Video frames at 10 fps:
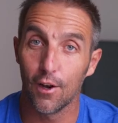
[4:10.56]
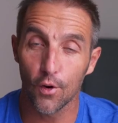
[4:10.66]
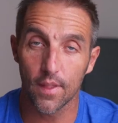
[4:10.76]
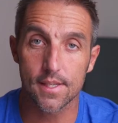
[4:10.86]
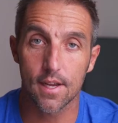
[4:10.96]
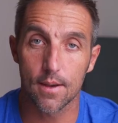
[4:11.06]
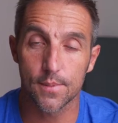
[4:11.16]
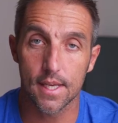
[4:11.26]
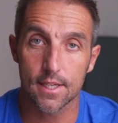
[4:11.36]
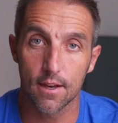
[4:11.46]
A lot of the
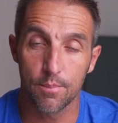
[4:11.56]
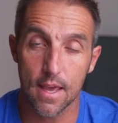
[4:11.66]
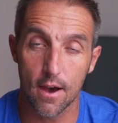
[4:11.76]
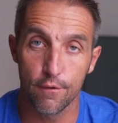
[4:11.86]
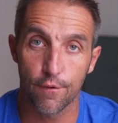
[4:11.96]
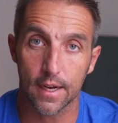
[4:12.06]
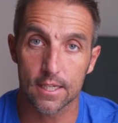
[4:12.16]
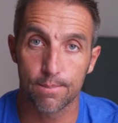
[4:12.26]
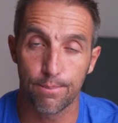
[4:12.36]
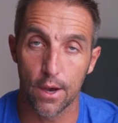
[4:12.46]
times this can be
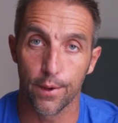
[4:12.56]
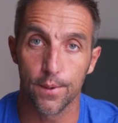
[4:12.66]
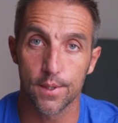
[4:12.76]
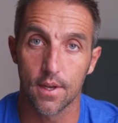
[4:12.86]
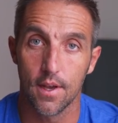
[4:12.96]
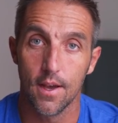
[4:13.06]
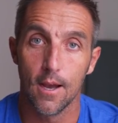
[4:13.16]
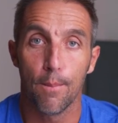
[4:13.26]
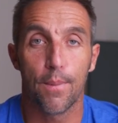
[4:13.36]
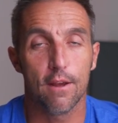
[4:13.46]
overexposed
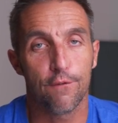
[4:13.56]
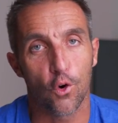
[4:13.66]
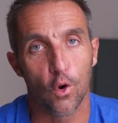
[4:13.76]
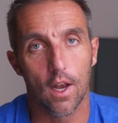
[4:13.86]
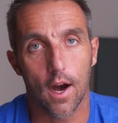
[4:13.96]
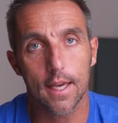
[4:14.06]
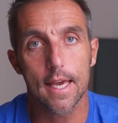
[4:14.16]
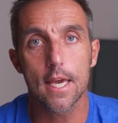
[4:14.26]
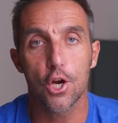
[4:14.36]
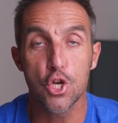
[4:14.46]
but if you're
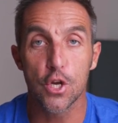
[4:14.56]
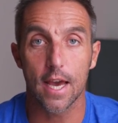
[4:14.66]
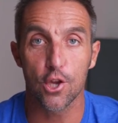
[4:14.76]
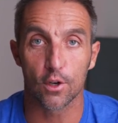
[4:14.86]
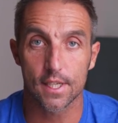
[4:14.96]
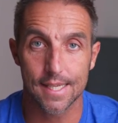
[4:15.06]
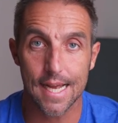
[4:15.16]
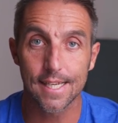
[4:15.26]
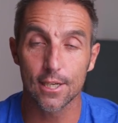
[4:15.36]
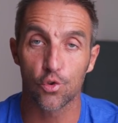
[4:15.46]
lucky and you get your
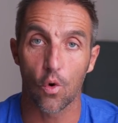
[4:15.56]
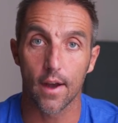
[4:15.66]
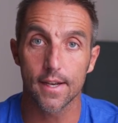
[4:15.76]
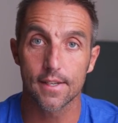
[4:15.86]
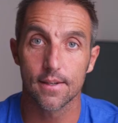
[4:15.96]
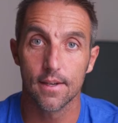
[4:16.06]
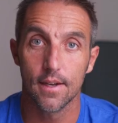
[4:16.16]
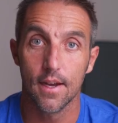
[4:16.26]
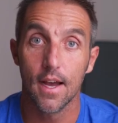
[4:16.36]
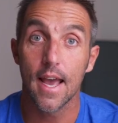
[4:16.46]
settings right,
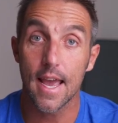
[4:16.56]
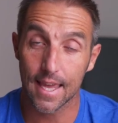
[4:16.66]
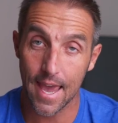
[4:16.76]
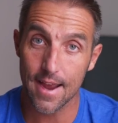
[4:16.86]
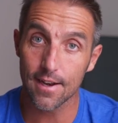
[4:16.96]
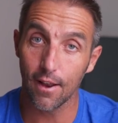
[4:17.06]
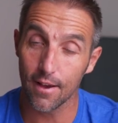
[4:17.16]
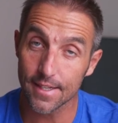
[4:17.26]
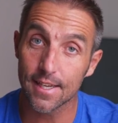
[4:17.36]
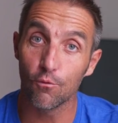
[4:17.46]
it can
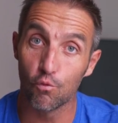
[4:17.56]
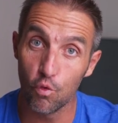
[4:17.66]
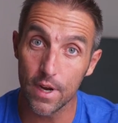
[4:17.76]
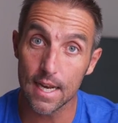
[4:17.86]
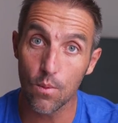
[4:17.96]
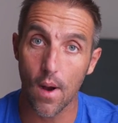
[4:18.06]
light it really